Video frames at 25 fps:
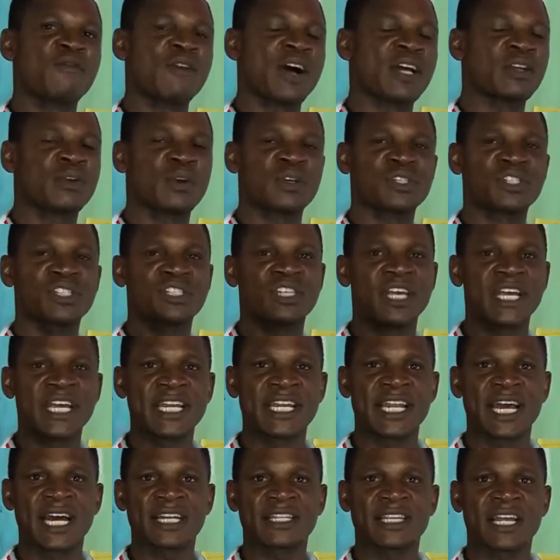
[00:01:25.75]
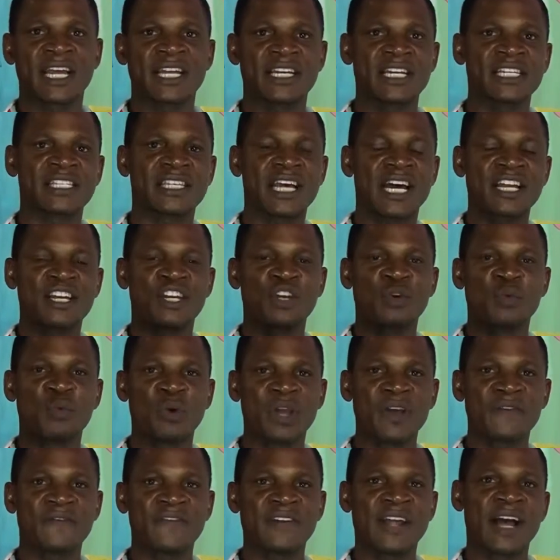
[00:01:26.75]
we are just saying that these are the
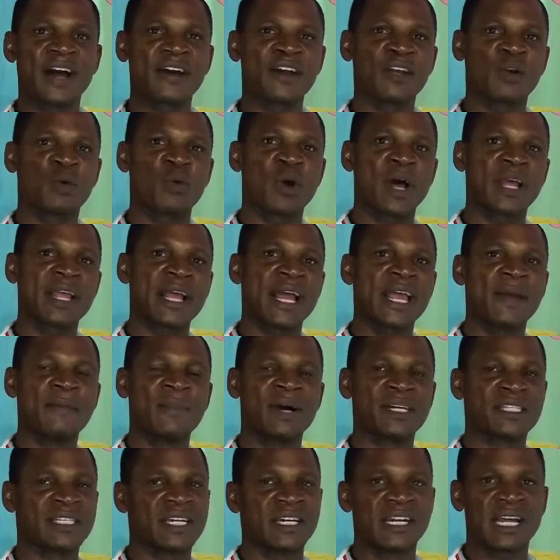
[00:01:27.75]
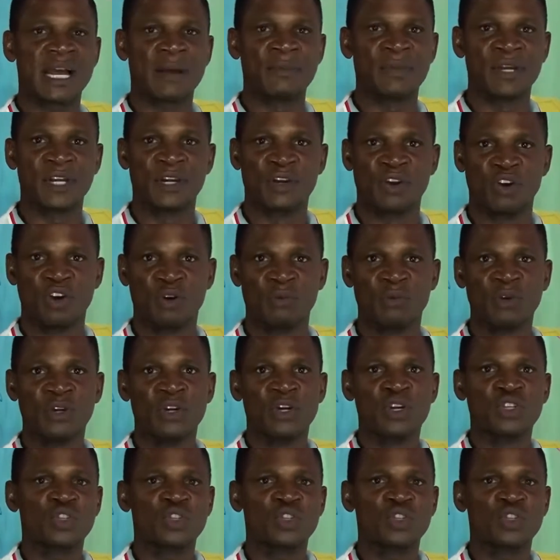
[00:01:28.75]
waves that require a material medium.